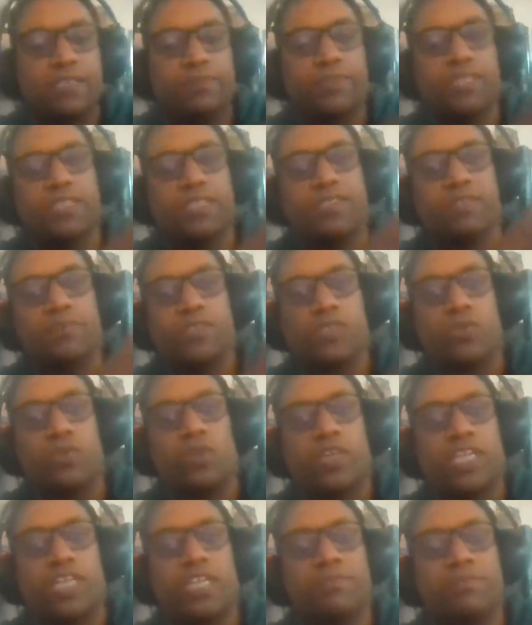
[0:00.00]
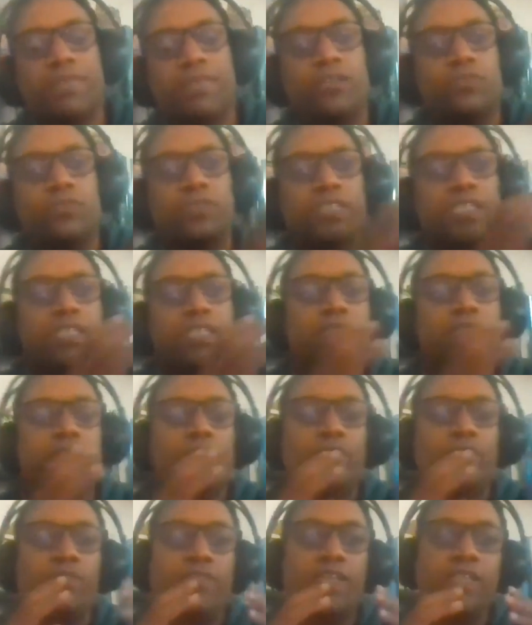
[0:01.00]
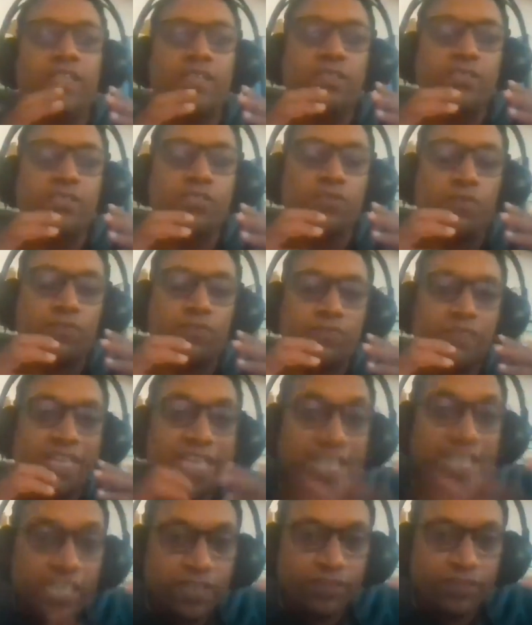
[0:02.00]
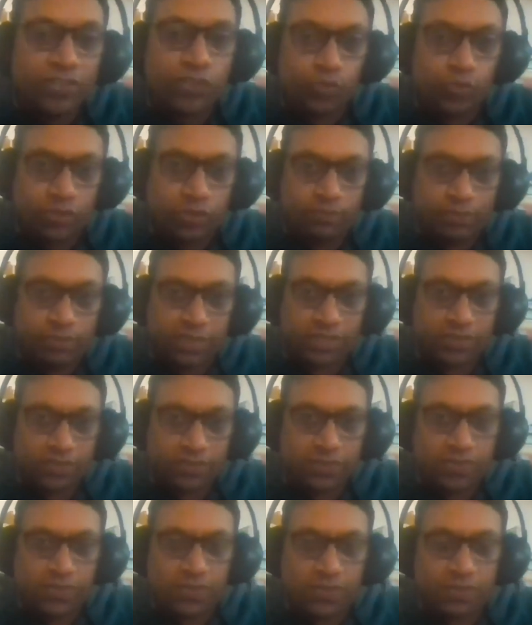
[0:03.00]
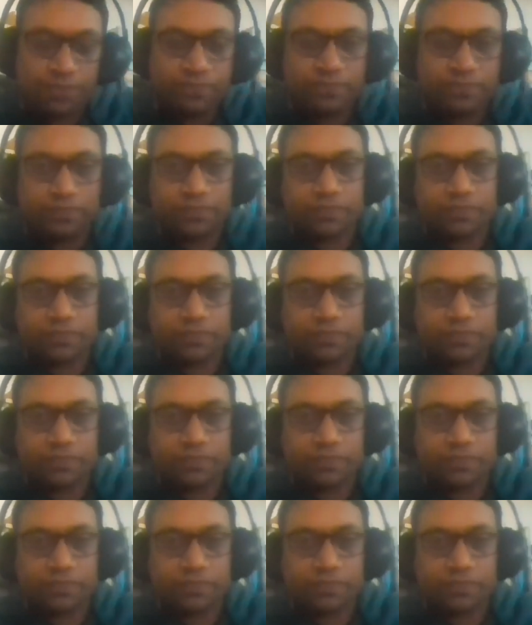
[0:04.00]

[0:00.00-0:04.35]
liberalism is talking about the wills of individual persons.